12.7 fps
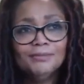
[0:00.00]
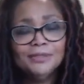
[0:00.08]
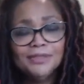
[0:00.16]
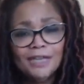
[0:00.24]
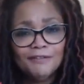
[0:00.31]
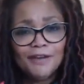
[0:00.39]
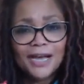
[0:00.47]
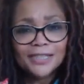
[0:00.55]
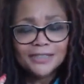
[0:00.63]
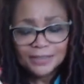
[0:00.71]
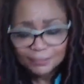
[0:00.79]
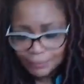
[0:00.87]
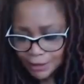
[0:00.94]
Never had
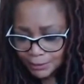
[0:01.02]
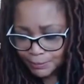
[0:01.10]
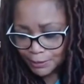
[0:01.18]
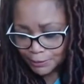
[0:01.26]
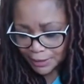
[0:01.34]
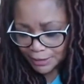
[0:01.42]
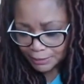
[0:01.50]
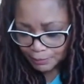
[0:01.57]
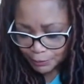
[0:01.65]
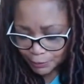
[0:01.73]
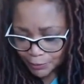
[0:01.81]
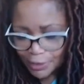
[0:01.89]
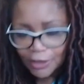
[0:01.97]
it in my smoothies,
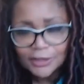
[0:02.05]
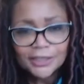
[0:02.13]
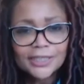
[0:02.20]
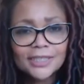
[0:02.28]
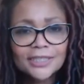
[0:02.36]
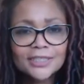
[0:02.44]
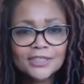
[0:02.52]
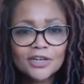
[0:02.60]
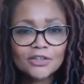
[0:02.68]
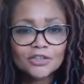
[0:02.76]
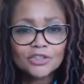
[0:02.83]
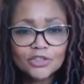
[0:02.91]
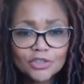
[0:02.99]
but garlic has
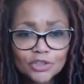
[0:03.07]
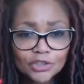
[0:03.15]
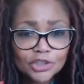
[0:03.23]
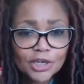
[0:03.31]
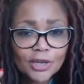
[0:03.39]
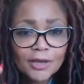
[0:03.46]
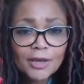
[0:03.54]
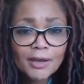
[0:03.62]
got such